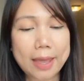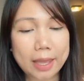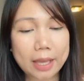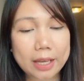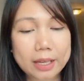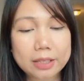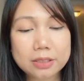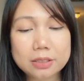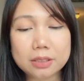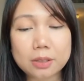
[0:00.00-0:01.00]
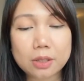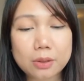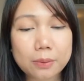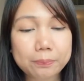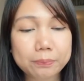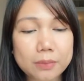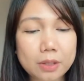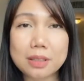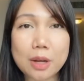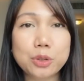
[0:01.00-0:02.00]
And
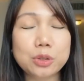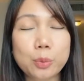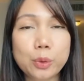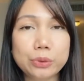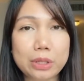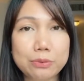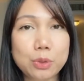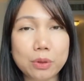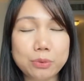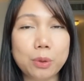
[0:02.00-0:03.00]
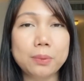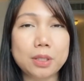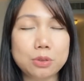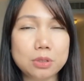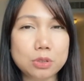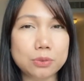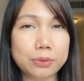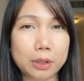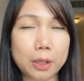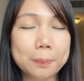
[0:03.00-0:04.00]
the counter, they will give you a form that you need to
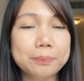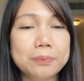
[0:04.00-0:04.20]
fill up.